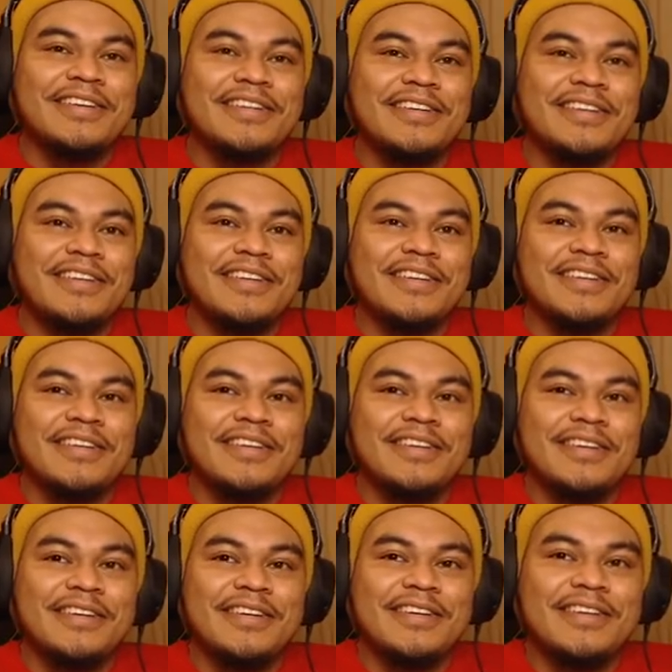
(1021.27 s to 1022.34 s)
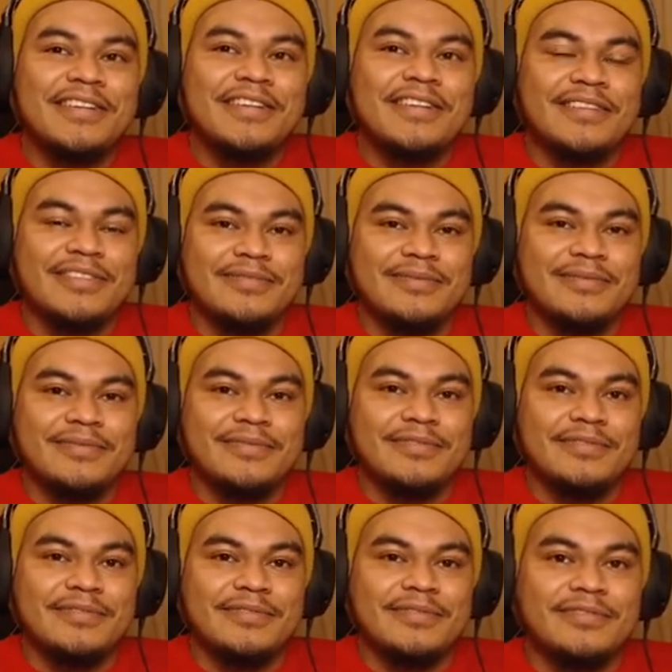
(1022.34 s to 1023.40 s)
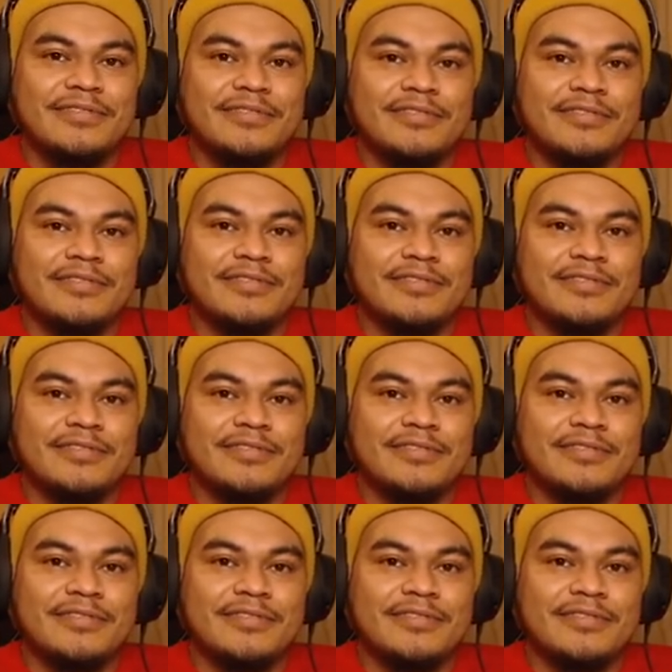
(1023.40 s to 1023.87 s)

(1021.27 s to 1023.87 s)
[no speech]